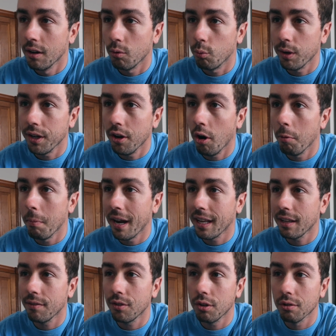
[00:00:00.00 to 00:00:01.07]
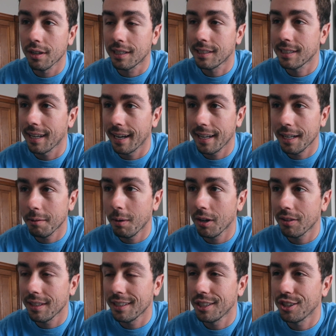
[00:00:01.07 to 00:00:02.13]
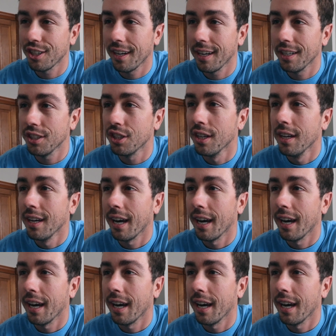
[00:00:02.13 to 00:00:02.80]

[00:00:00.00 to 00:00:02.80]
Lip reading: We know many of you are excited about this change,